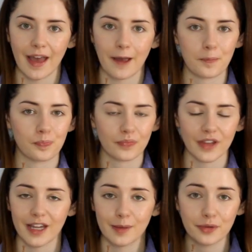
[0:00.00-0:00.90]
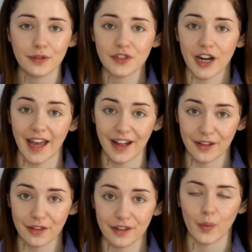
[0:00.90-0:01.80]
It improves your
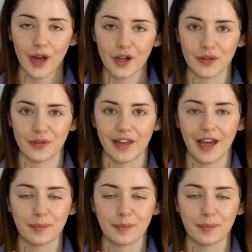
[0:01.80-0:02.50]
health. We all know that.